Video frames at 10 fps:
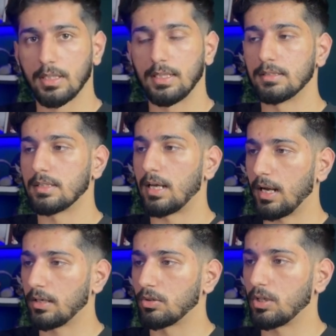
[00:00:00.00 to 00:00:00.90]
is
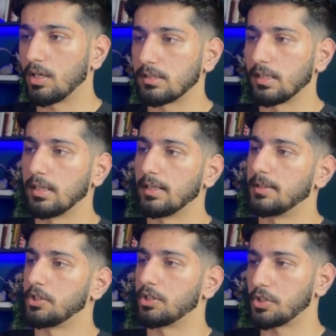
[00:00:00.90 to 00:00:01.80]
add to carts and
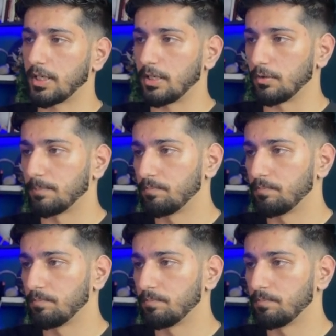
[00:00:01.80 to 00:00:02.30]
initiate checkout.